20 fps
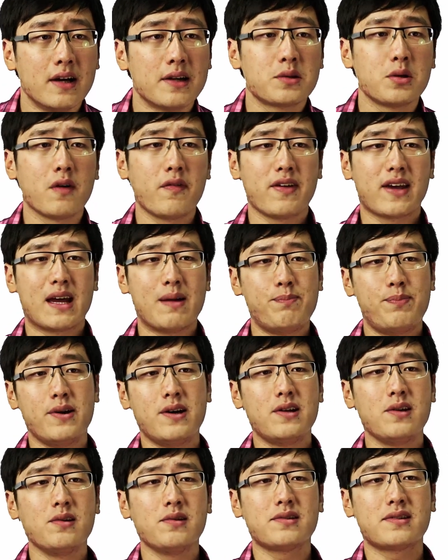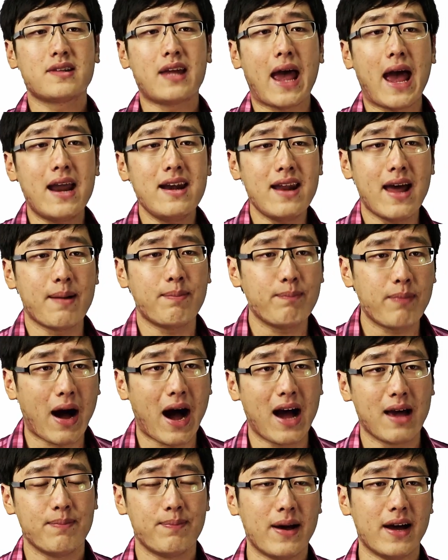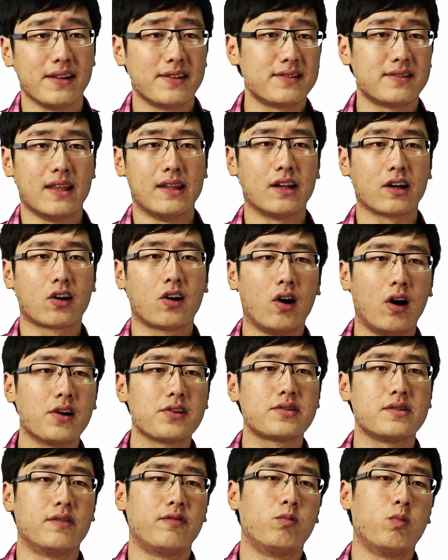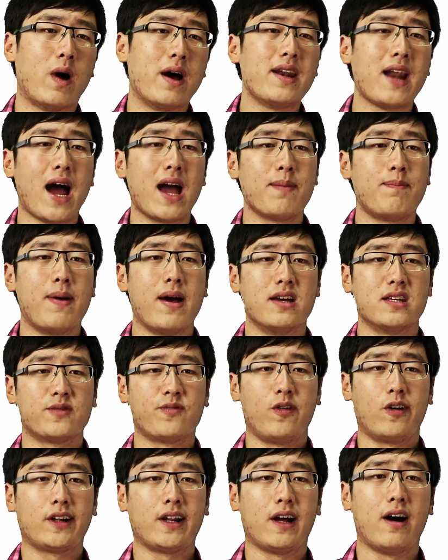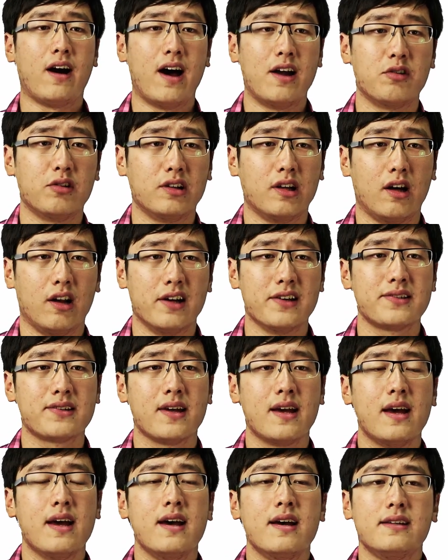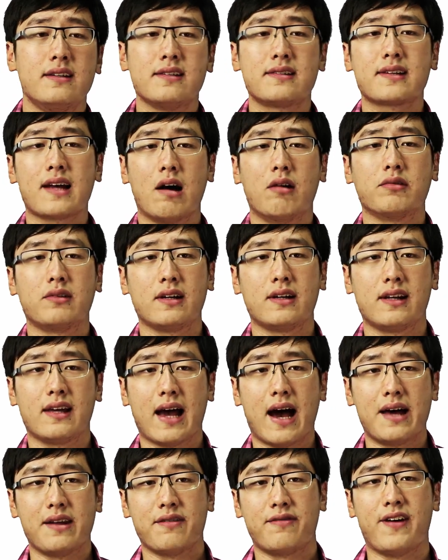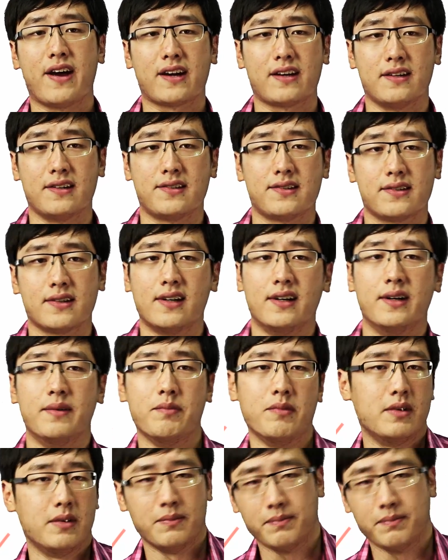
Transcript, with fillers: So if you can produce 10 iPads, then the cost of one iPad is $400, discounting the other factors, uh,